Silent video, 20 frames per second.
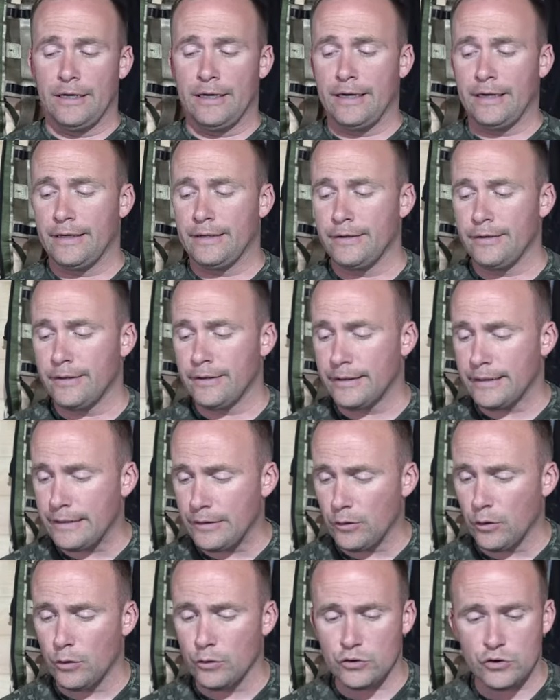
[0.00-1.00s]
and uh,
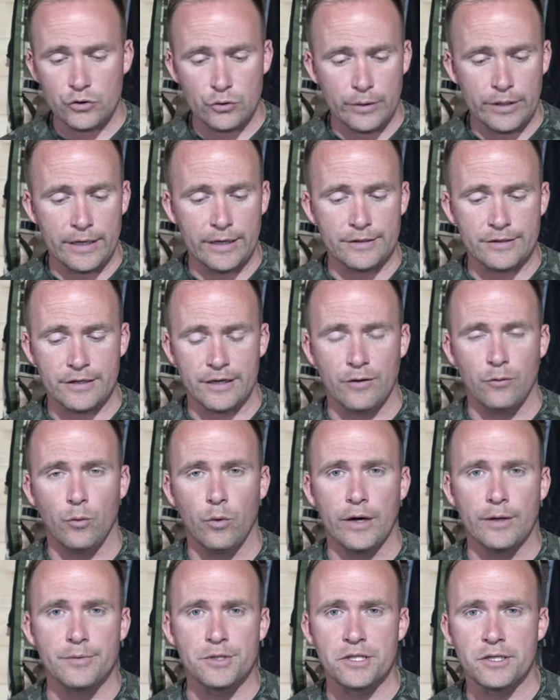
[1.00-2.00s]
he also has a
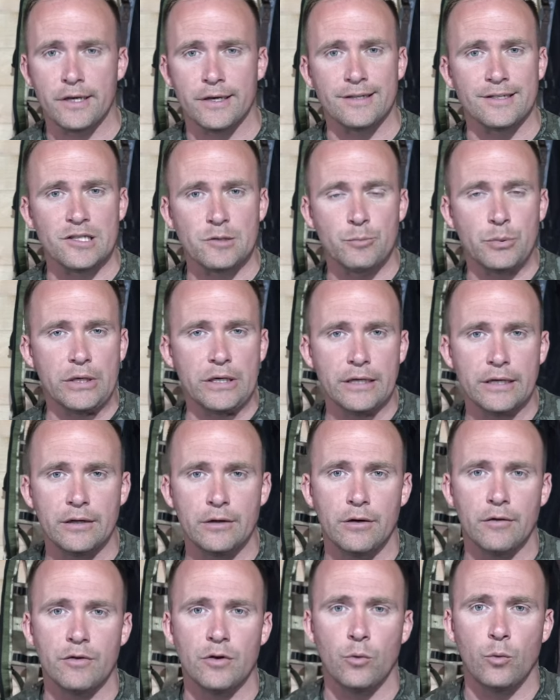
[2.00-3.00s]
website.
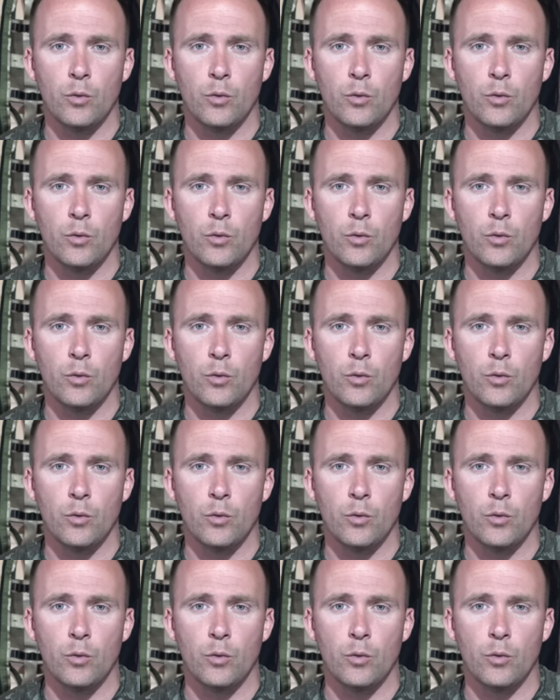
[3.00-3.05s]
Speaking of